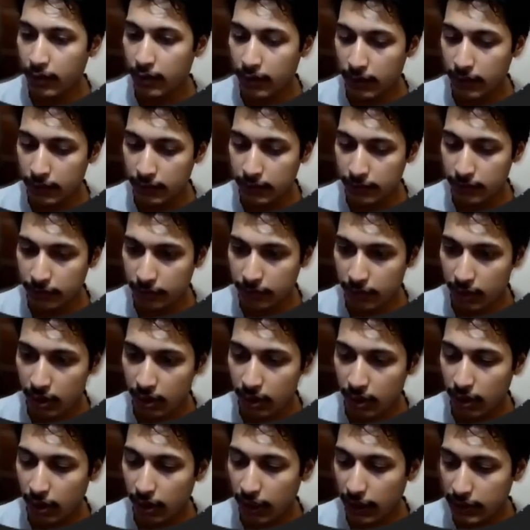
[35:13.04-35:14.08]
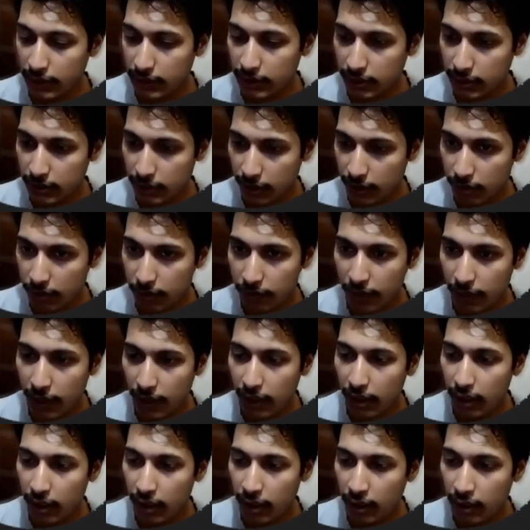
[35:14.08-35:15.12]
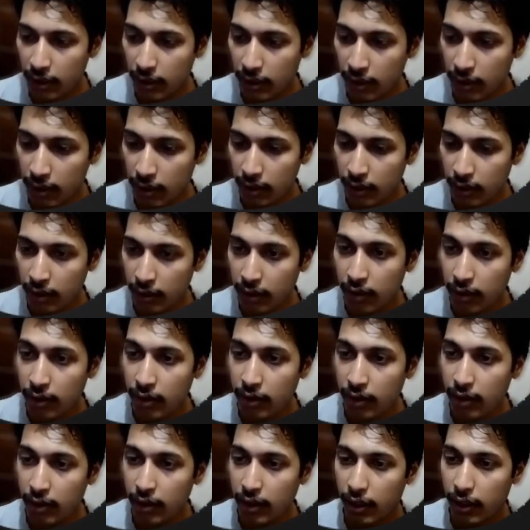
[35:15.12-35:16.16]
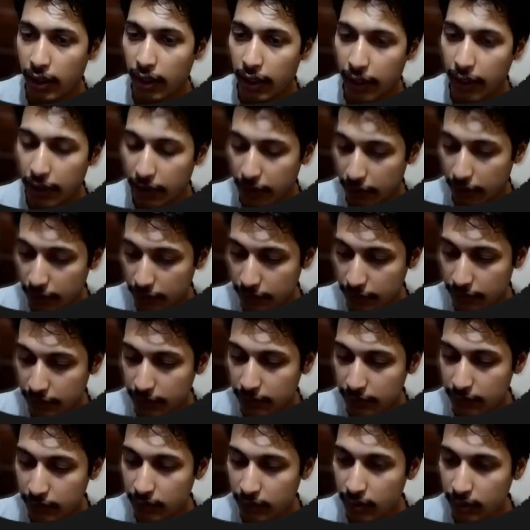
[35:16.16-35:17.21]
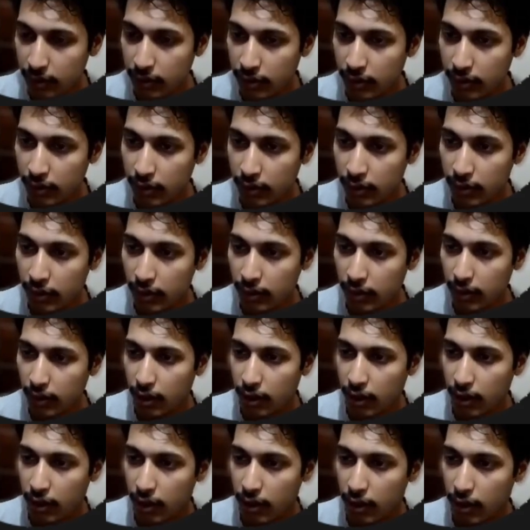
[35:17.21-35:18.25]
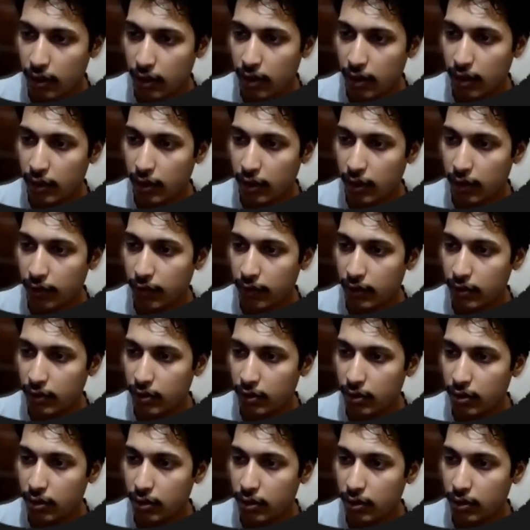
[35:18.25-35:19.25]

Let's save the file, and I can think